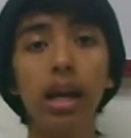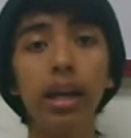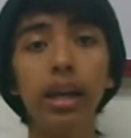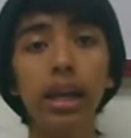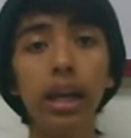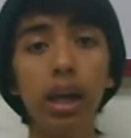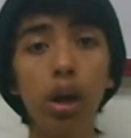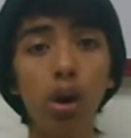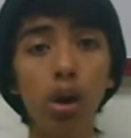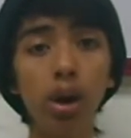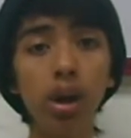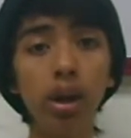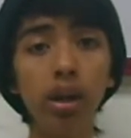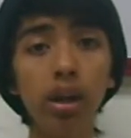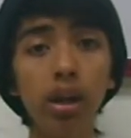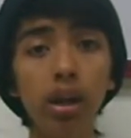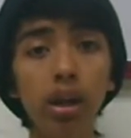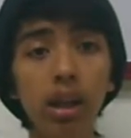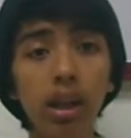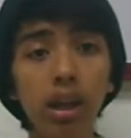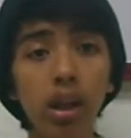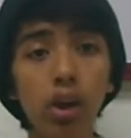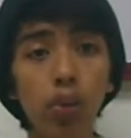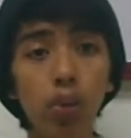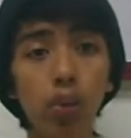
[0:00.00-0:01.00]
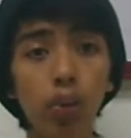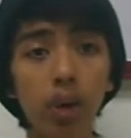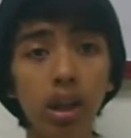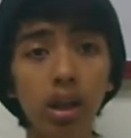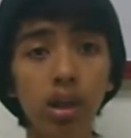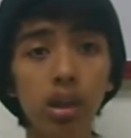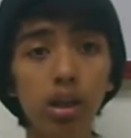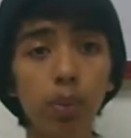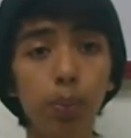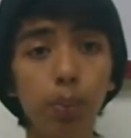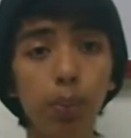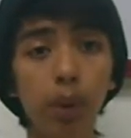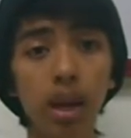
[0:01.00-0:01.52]
the order in
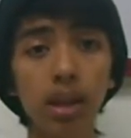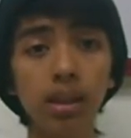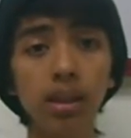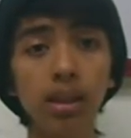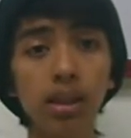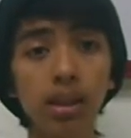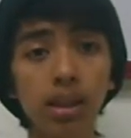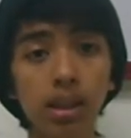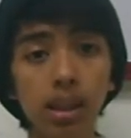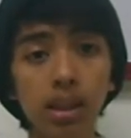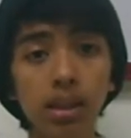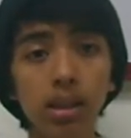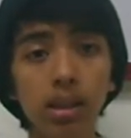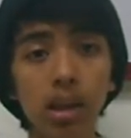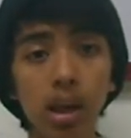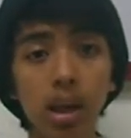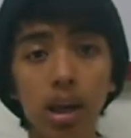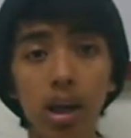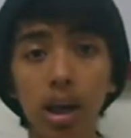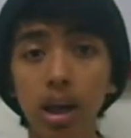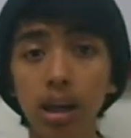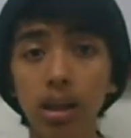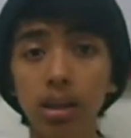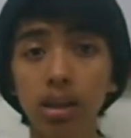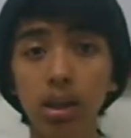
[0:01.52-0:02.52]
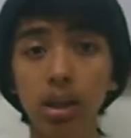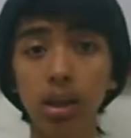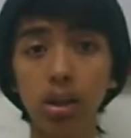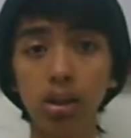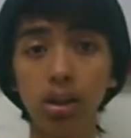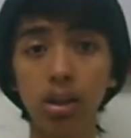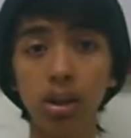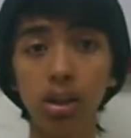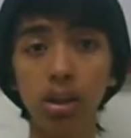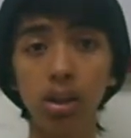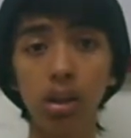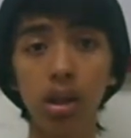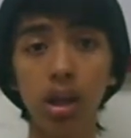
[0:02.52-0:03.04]
which processes are
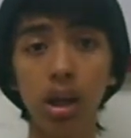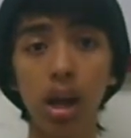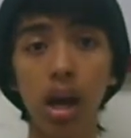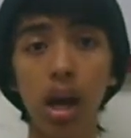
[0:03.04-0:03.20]
executed,